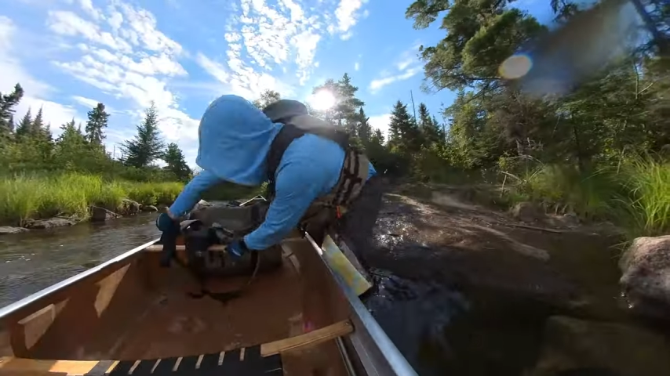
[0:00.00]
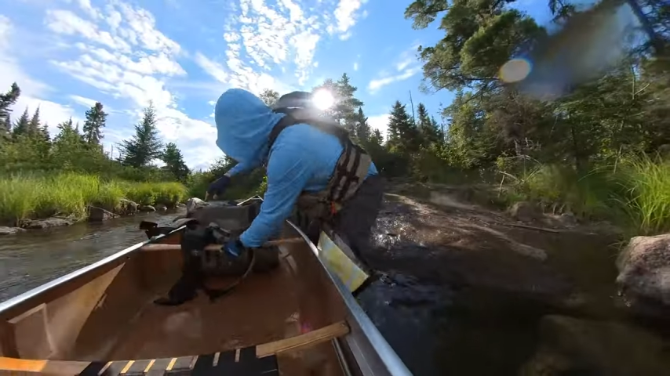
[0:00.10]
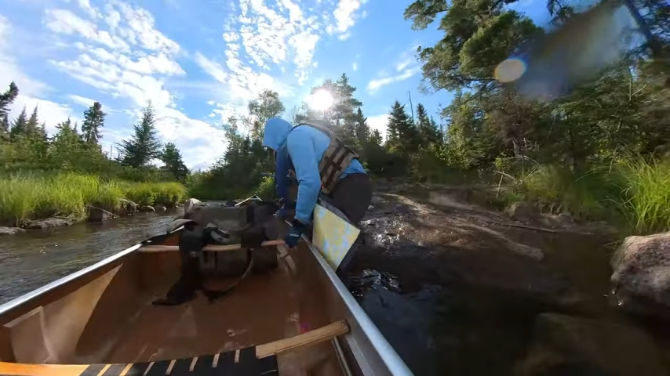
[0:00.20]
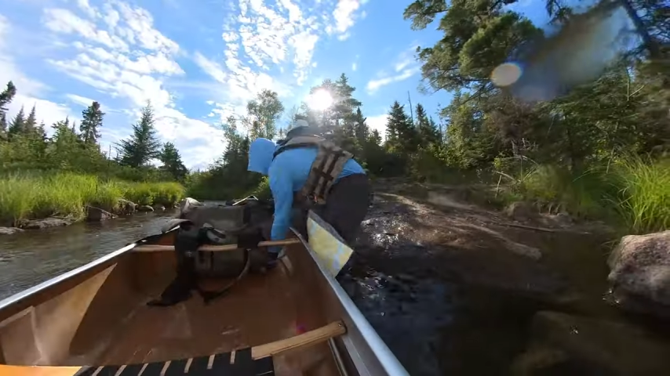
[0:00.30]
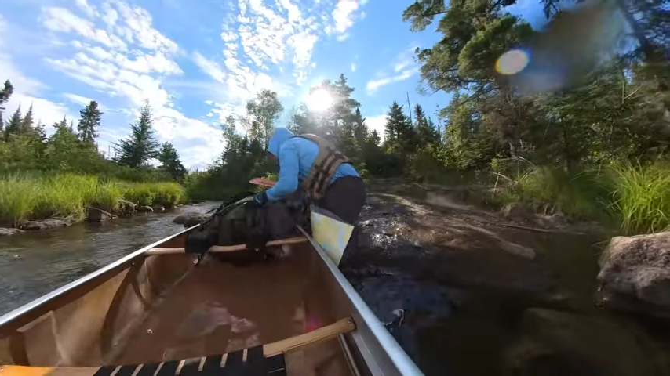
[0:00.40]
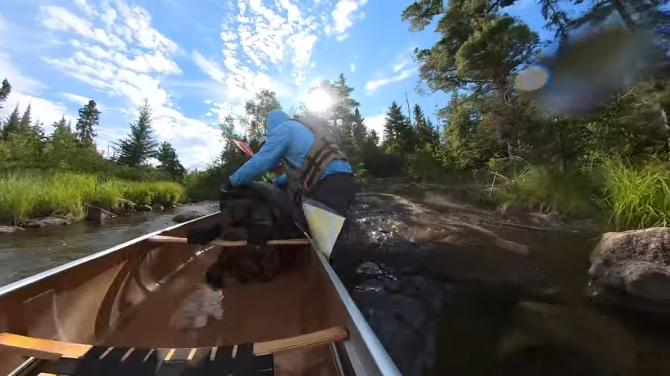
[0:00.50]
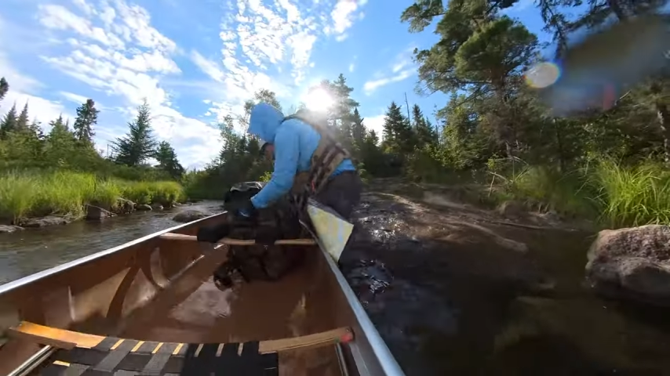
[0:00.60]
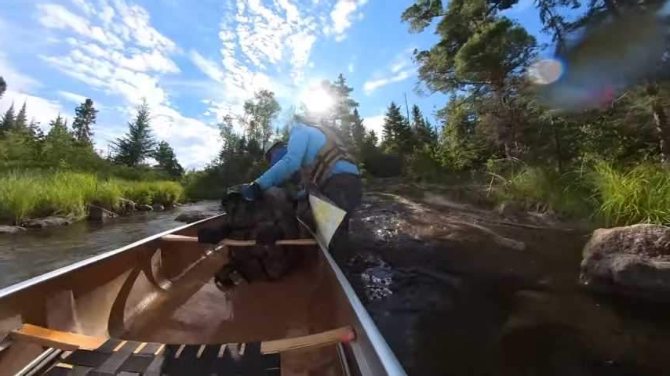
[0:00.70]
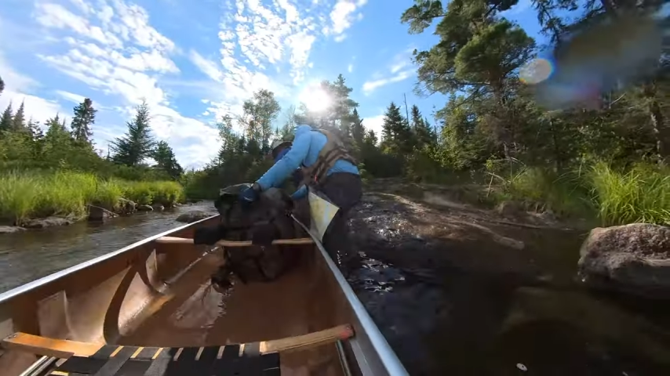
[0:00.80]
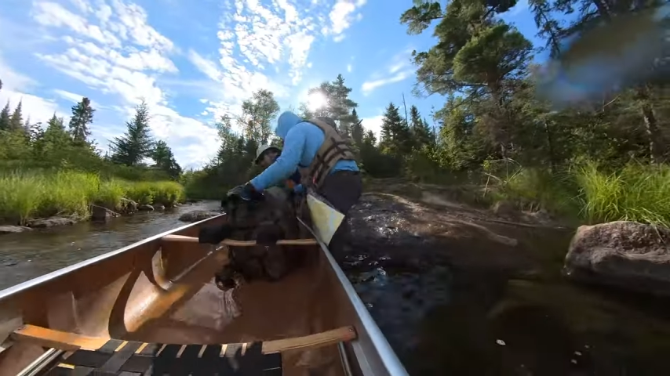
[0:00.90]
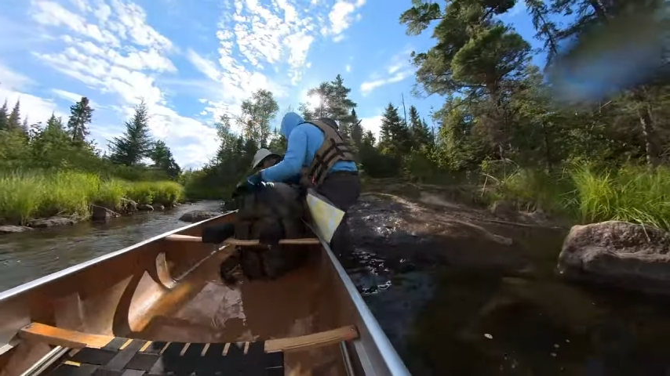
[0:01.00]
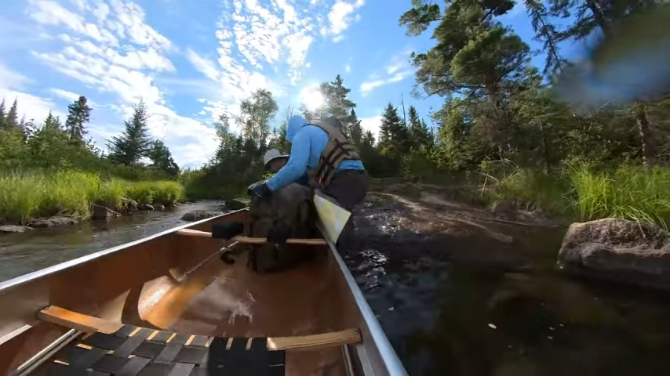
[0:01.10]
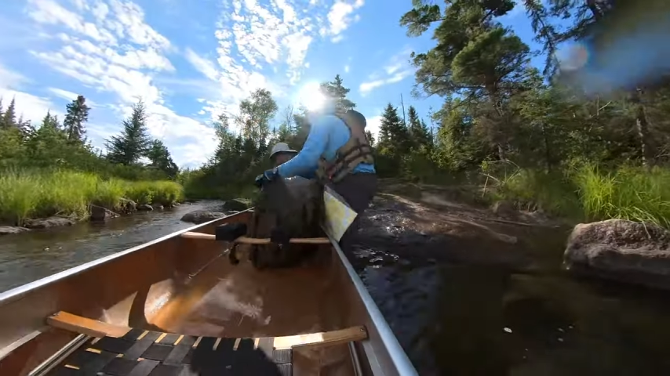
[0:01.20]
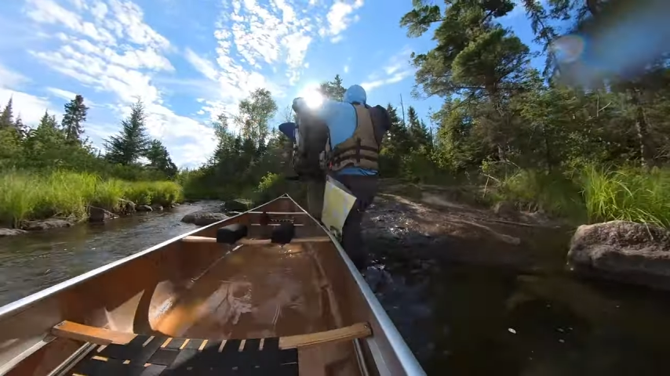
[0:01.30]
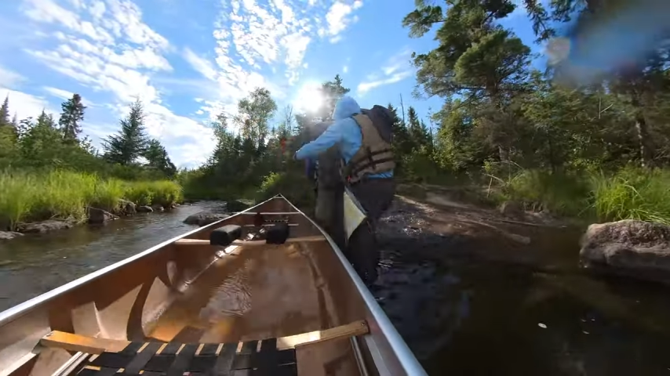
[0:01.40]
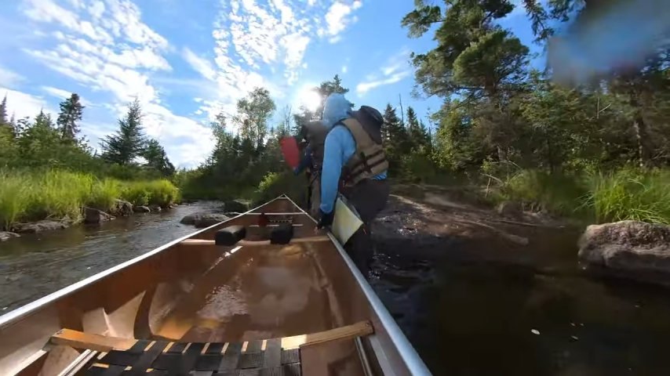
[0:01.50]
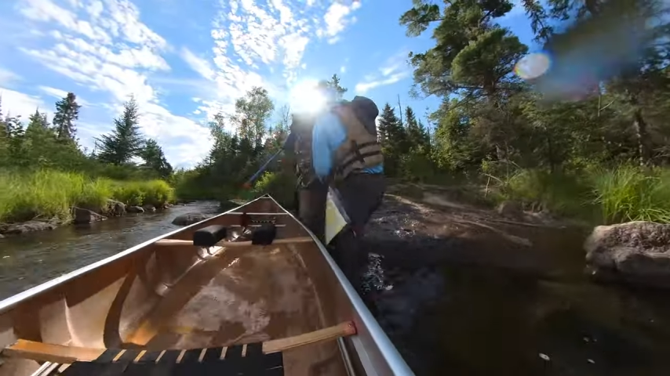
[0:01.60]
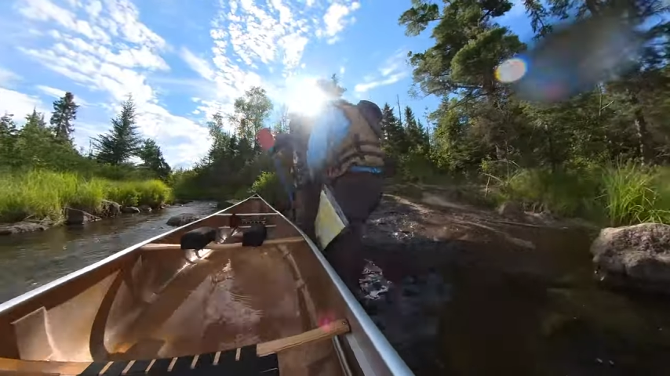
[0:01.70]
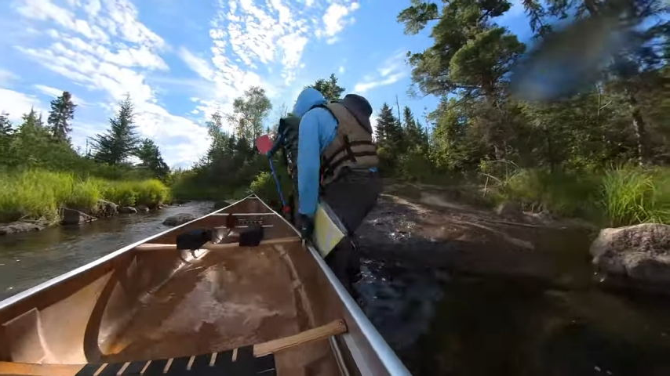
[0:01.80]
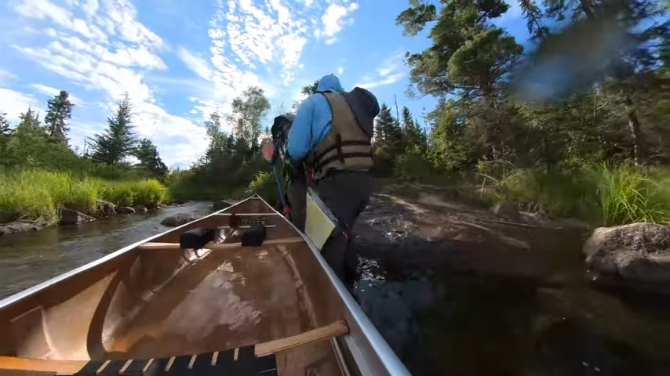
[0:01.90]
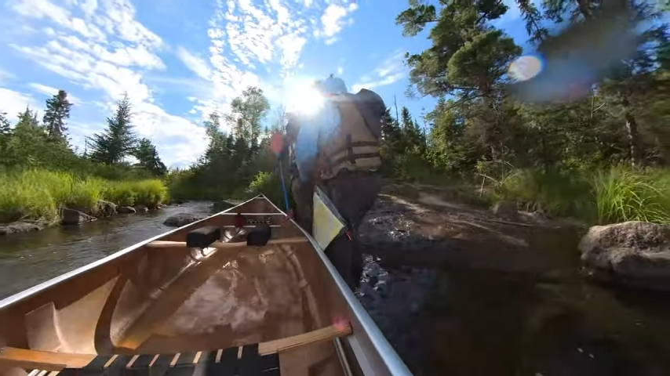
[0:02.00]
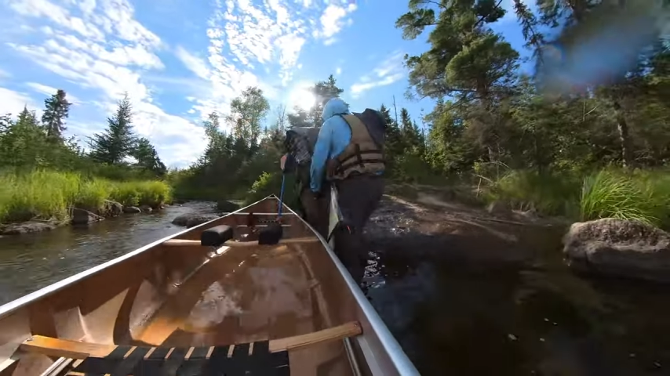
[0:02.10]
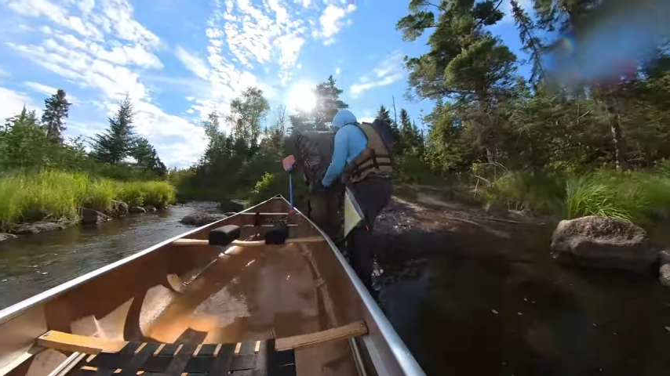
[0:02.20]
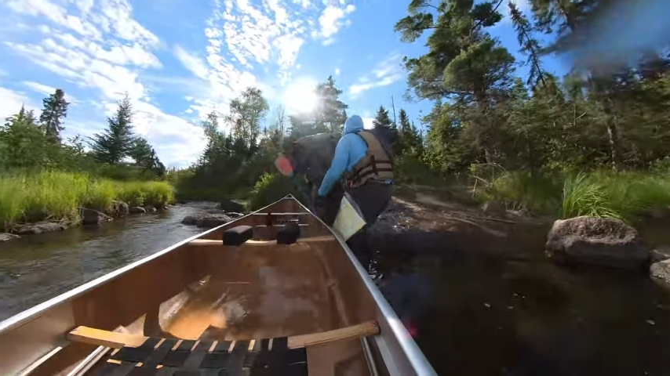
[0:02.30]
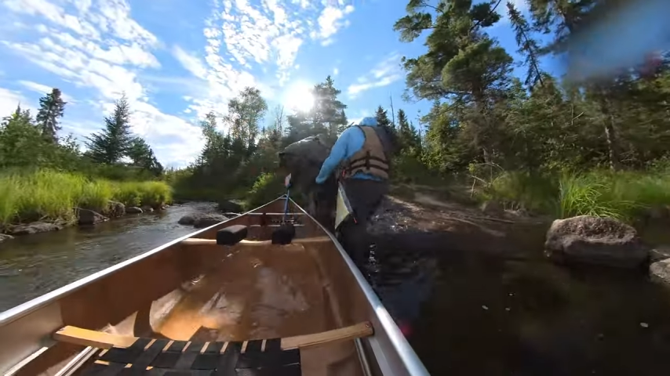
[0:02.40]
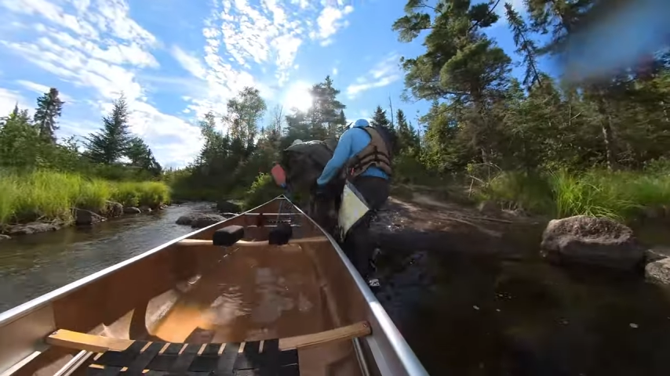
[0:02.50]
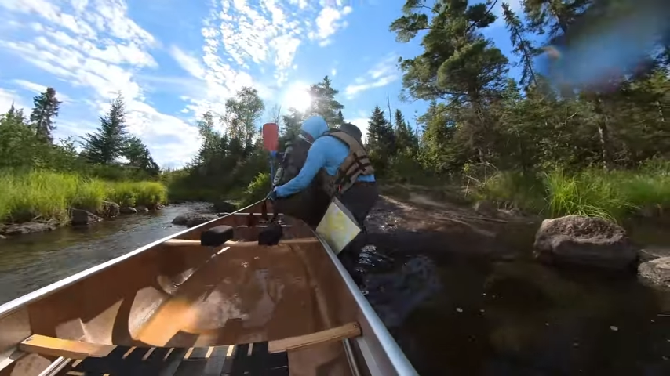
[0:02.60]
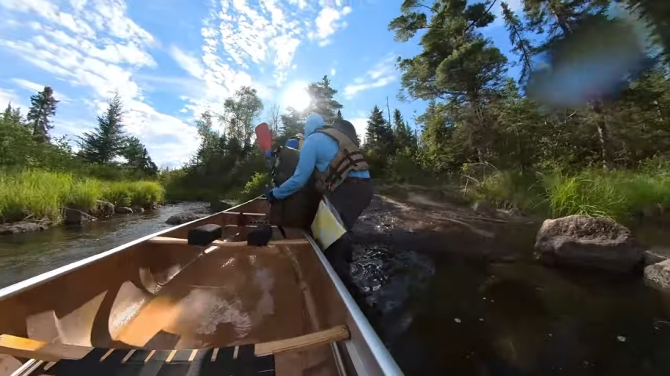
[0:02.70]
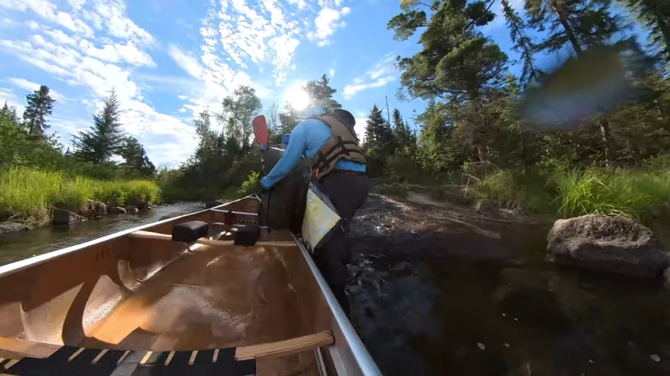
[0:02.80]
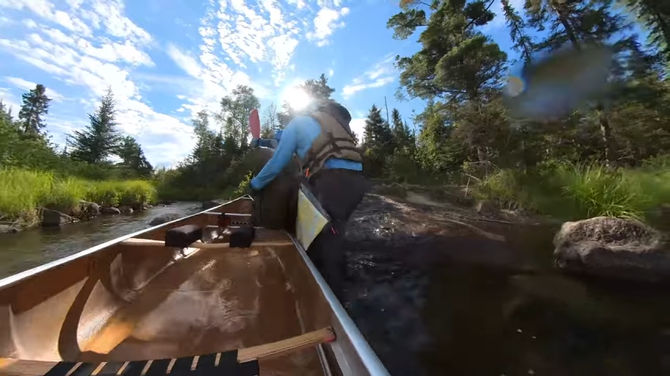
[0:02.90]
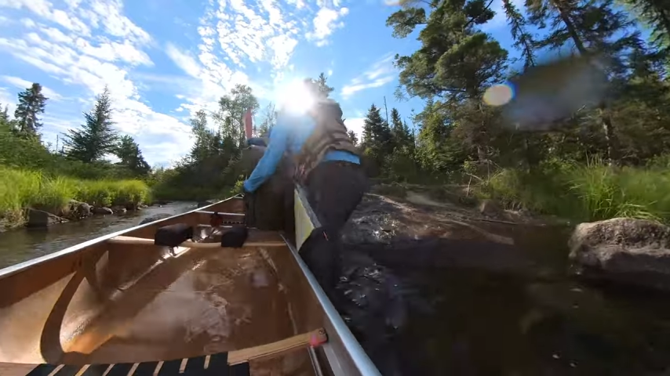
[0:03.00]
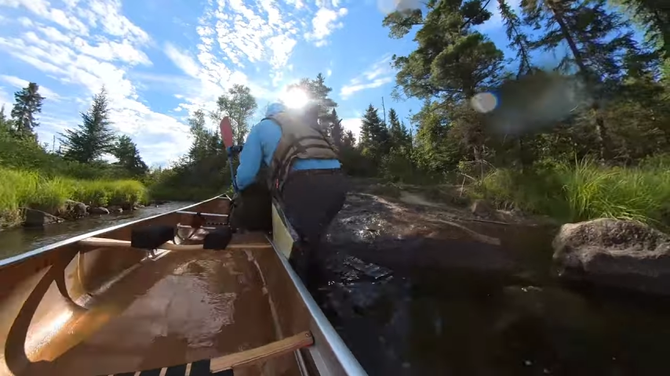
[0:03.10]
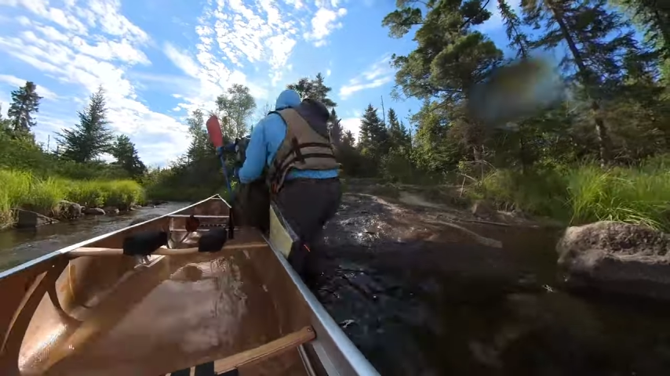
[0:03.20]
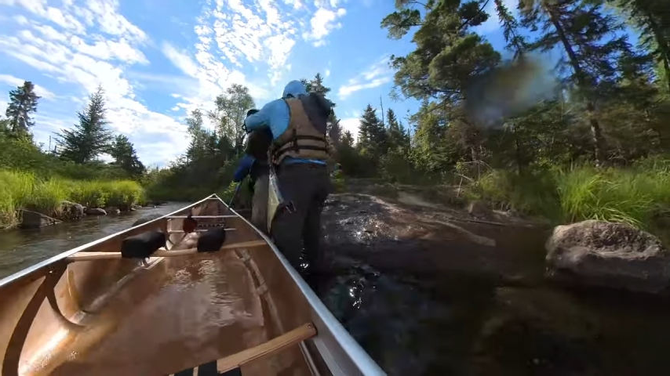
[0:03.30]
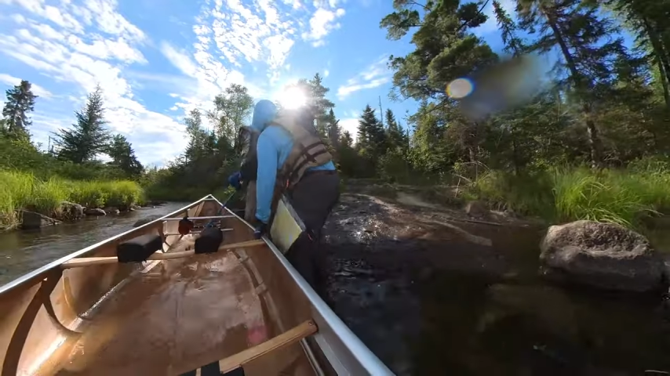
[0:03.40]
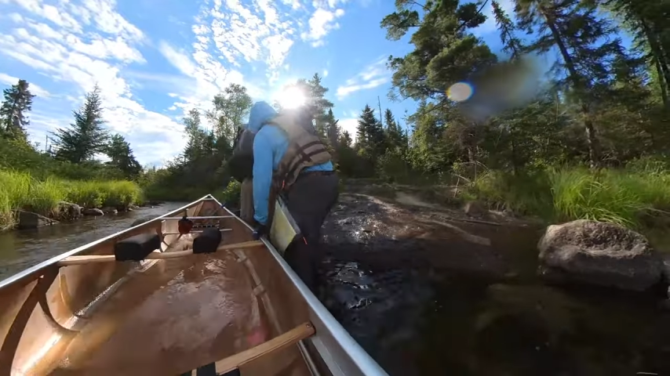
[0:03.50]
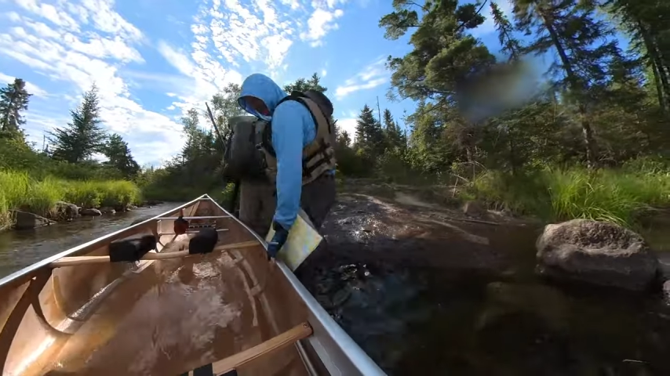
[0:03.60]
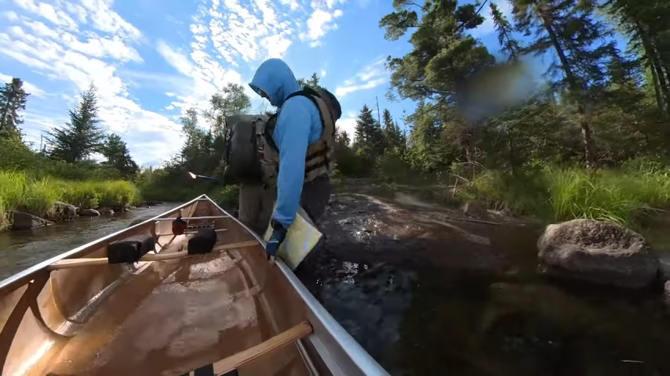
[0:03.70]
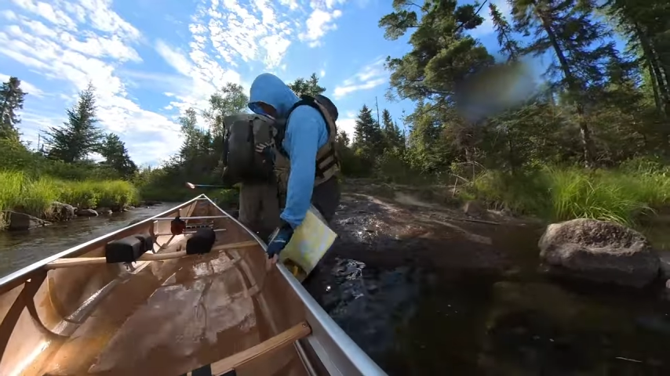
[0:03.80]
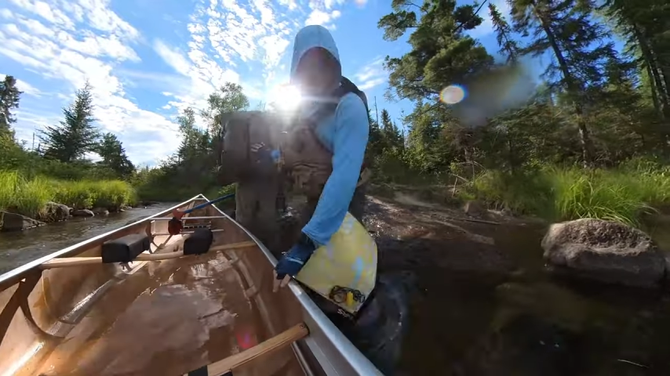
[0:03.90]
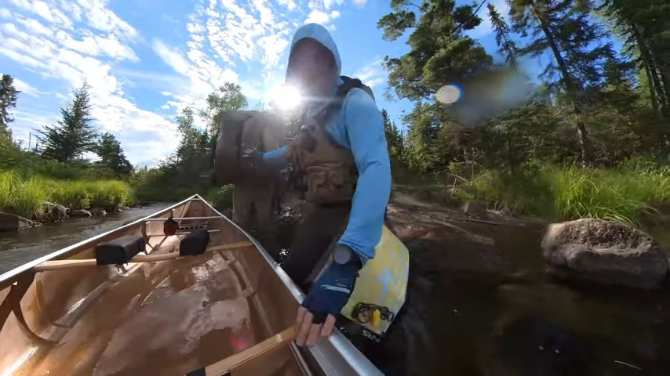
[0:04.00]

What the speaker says: (no speaker visible)